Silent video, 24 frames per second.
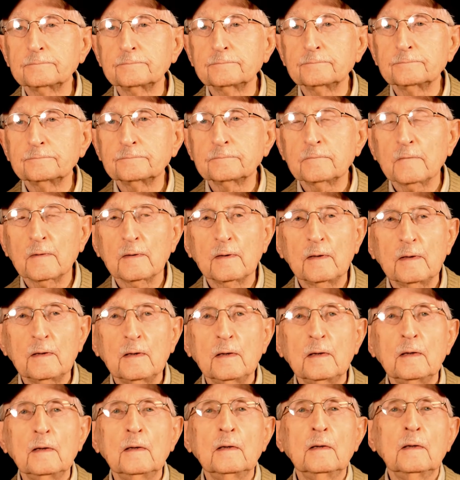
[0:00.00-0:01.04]
serve? Do you know?
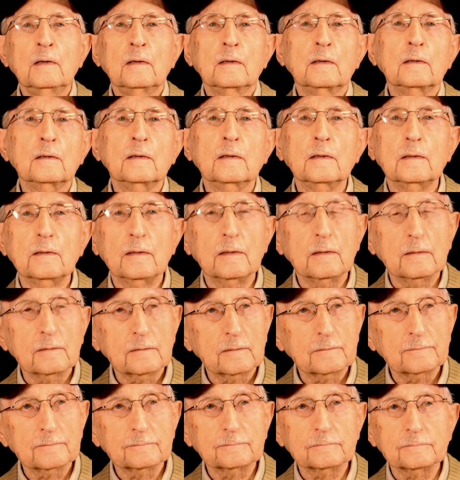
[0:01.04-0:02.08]

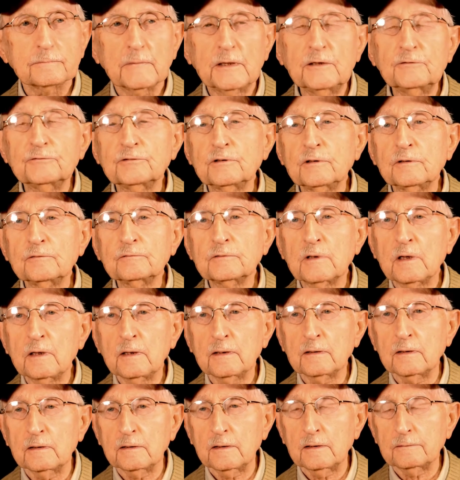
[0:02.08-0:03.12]
He served
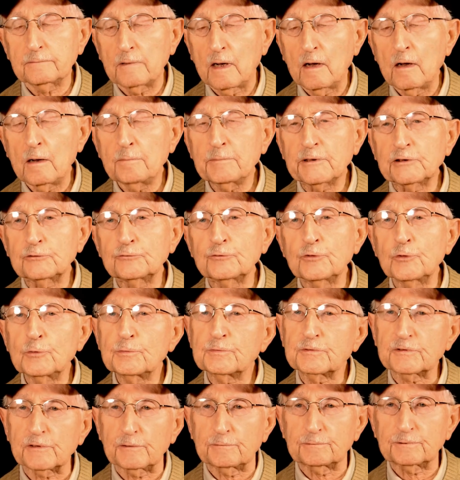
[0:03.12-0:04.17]
on Army troop
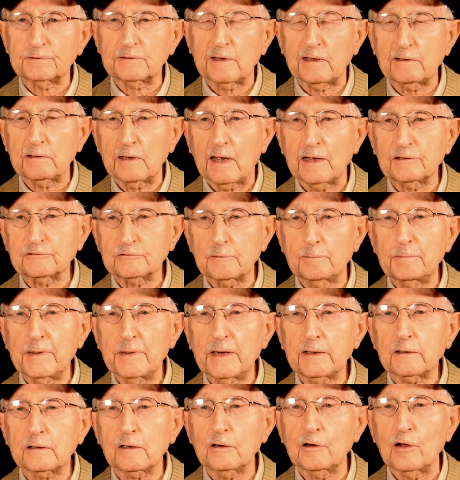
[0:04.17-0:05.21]
ships as a
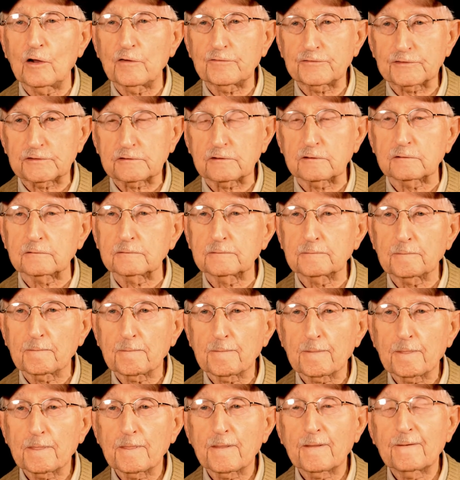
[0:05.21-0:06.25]
medical officer.
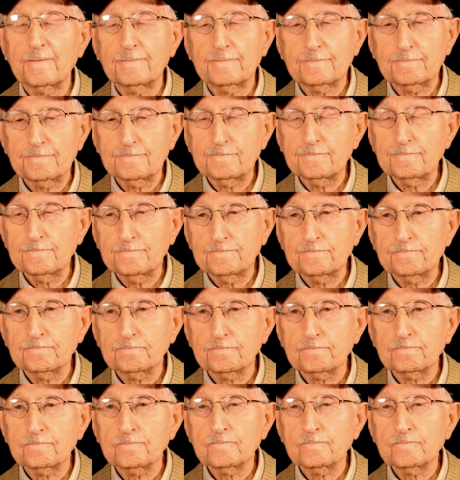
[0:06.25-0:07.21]
Okay.